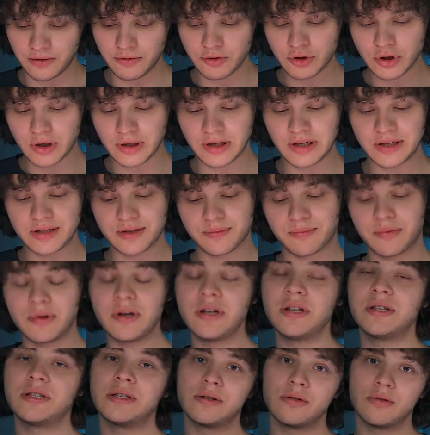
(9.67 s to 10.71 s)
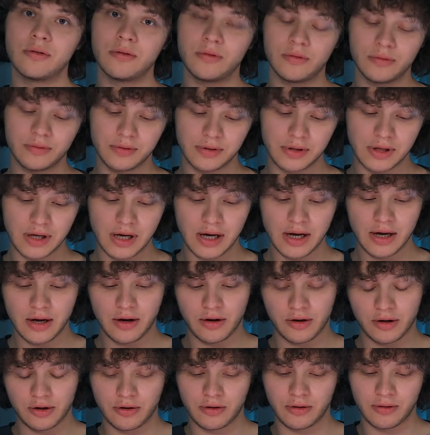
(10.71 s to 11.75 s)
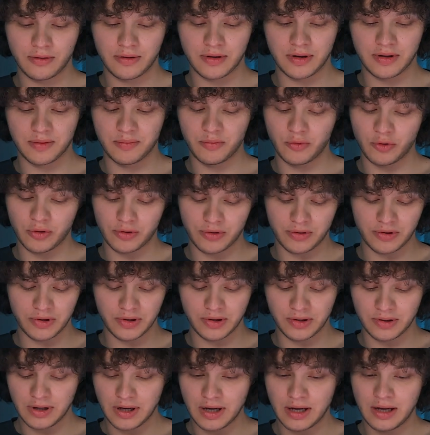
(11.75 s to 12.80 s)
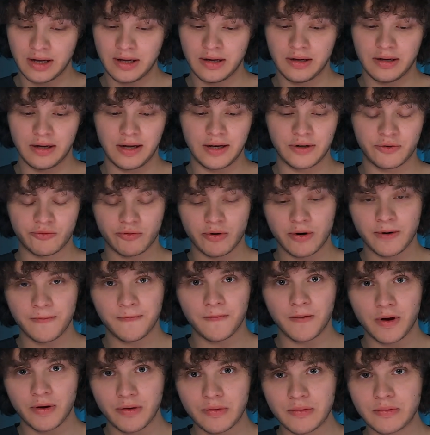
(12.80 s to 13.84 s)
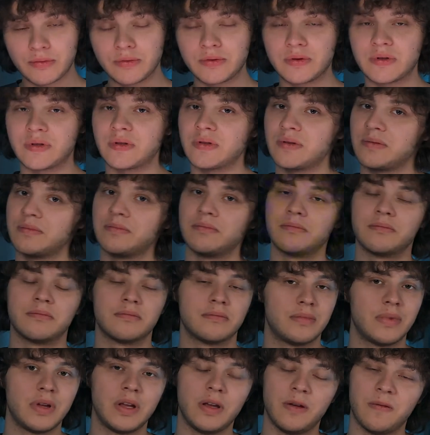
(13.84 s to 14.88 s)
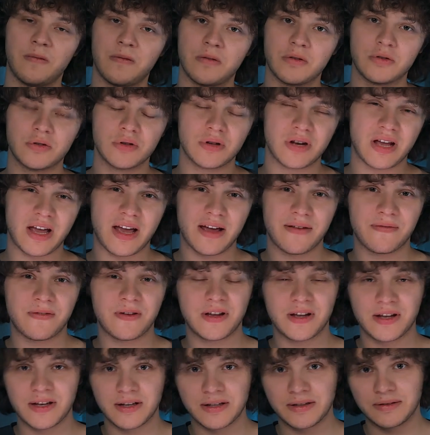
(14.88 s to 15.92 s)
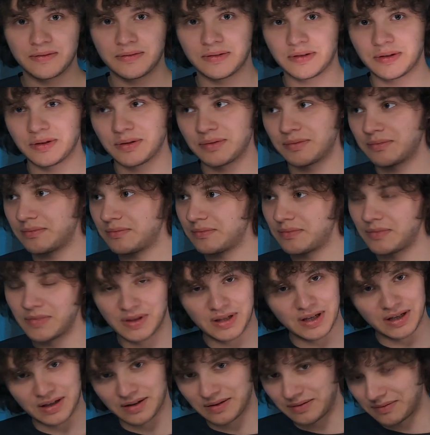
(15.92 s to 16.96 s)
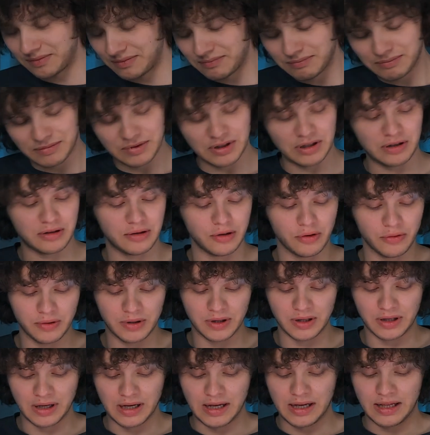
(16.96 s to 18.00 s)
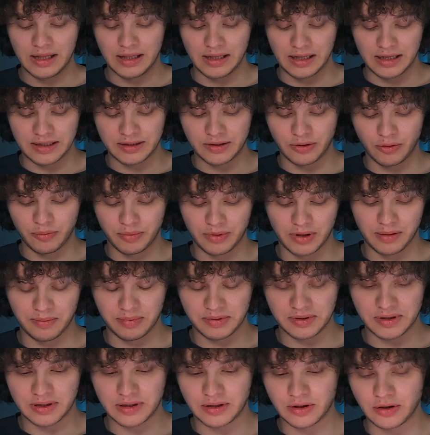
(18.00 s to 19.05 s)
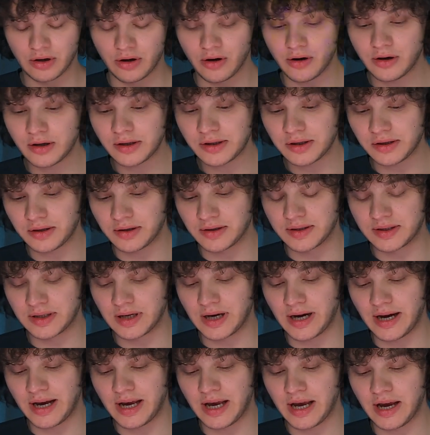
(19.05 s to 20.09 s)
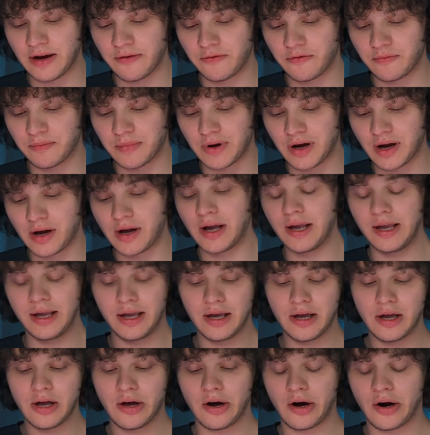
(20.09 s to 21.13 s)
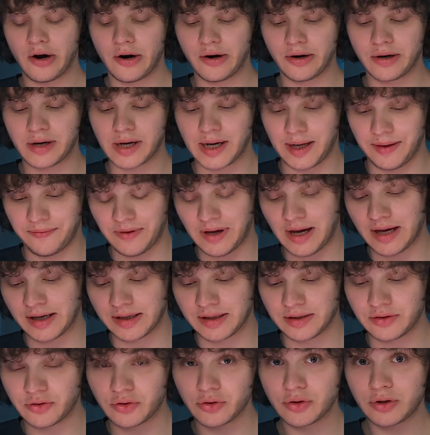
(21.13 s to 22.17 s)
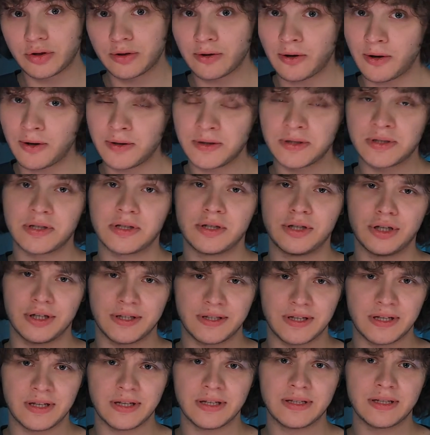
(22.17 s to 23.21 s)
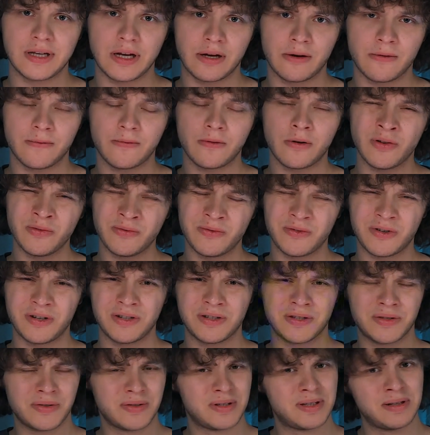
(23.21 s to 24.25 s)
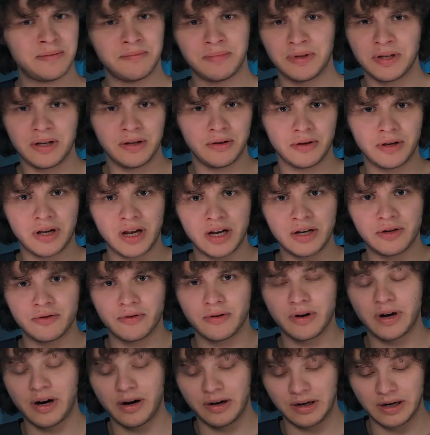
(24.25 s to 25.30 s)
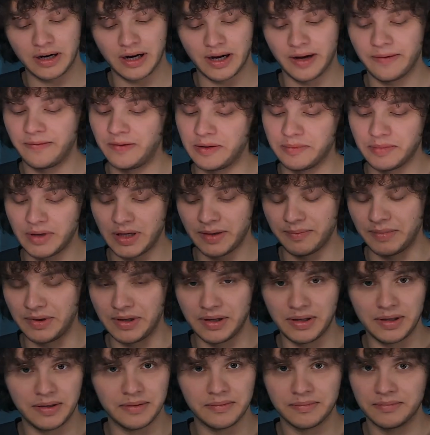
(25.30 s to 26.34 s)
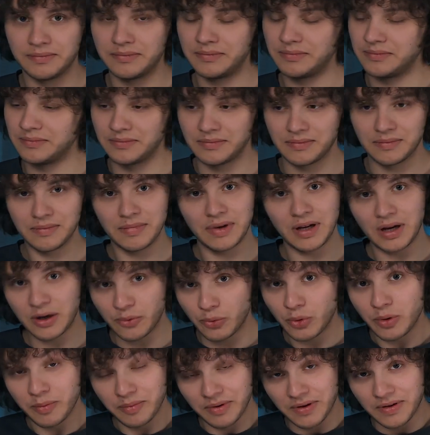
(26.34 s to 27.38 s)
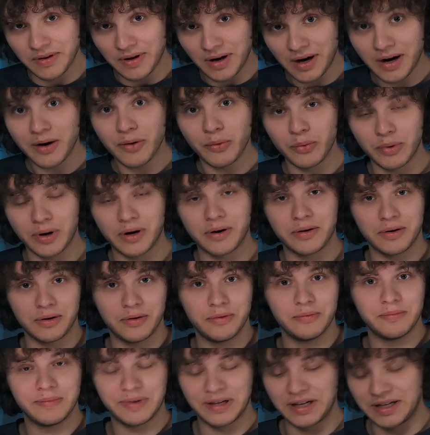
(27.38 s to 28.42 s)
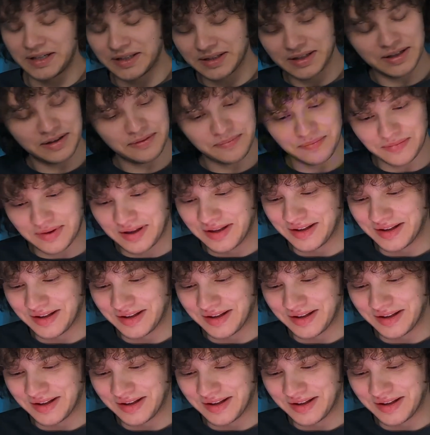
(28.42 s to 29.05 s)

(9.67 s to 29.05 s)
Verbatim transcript: Usually it's pre-installed on all the modern Android phones. If you don't have it, then download it. Let's open up Start, because I have my archive added to Start, just in the sake of comfort. So simply locate your archive. It may be it will be there where you placed it.